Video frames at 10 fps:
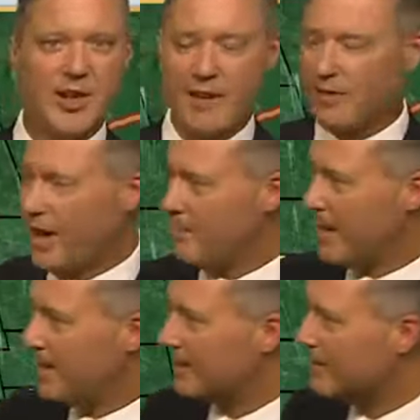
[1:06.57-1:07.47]
Chafalaya
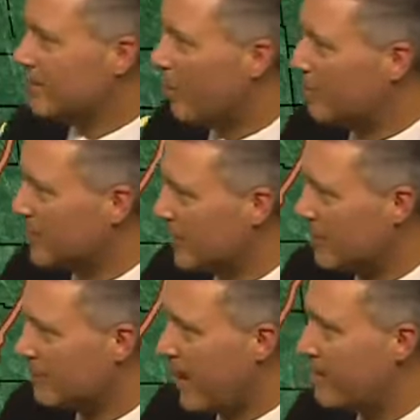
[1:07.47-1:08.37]
Basin, Homa's
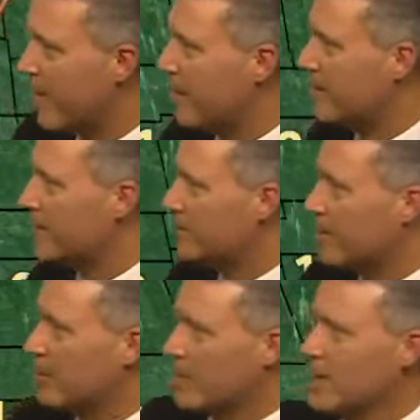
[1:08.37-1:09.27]
getting 5-mile
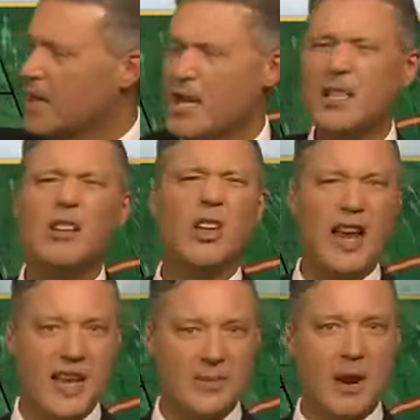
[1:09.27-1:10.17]
visibility, little
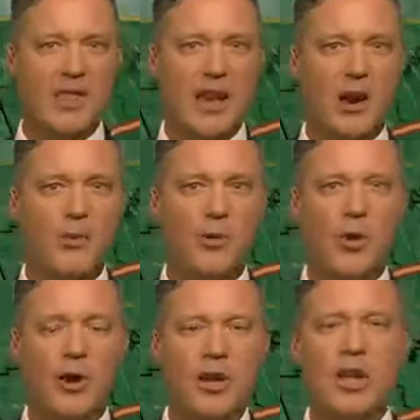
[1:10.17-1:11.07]
haze by the
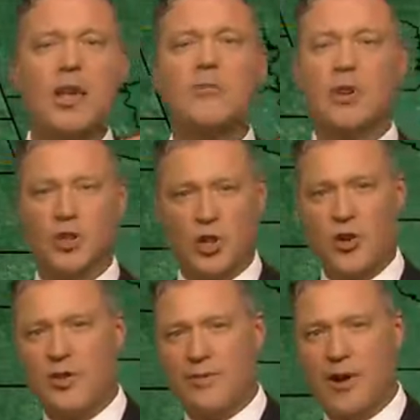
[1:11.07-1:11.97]
airport, but I'll show
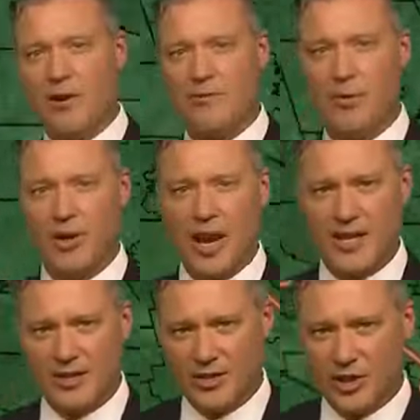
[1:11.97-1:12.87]
you the fog
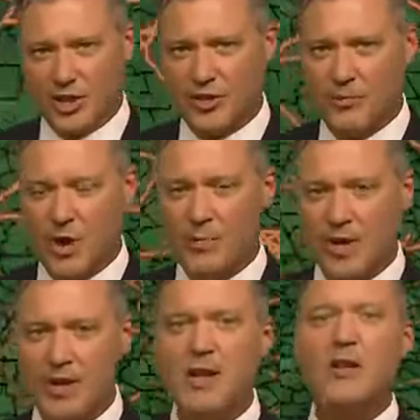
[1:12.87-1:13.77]
forecast in just a
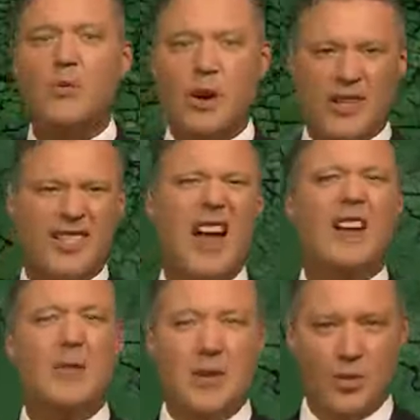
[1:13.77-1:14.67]
moment where it's not
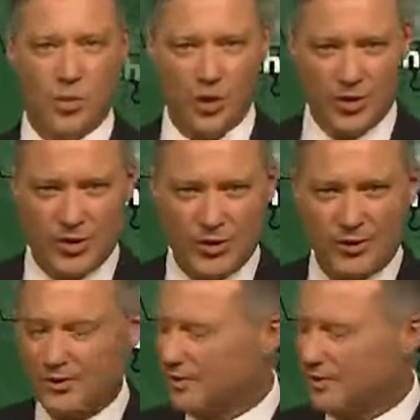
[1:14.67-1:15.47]
going to be the worst.